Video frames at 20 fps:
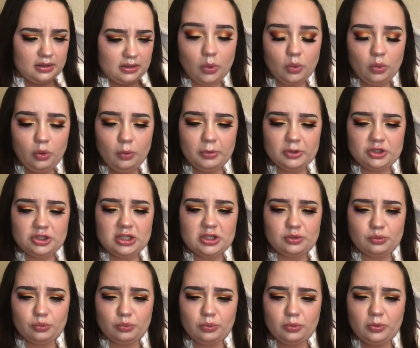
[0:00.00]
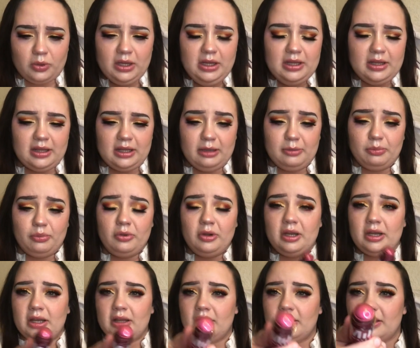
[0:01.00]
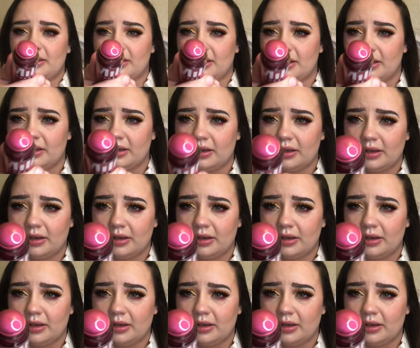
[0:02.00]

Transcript: Ooh, but she's really pretty. Look at that.